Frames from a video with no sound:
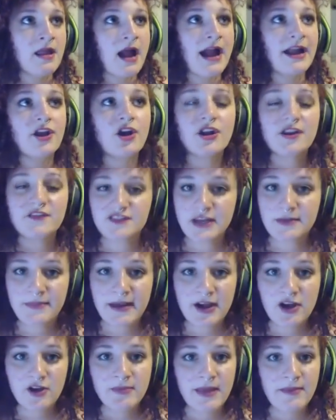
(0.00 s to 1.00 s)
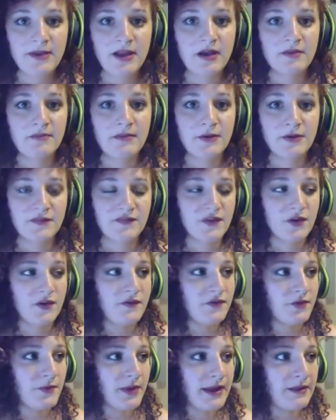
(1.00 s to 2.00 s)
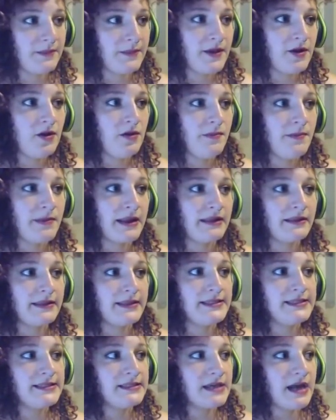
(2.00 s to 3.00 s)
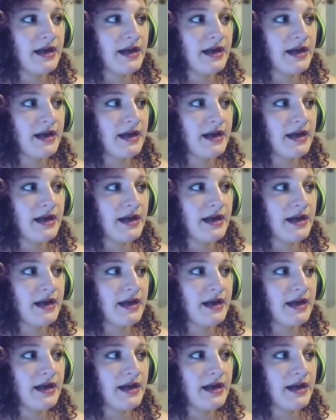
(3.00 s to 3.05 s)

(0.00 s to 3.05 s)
i could have done better maybe on my review of the red pill but at least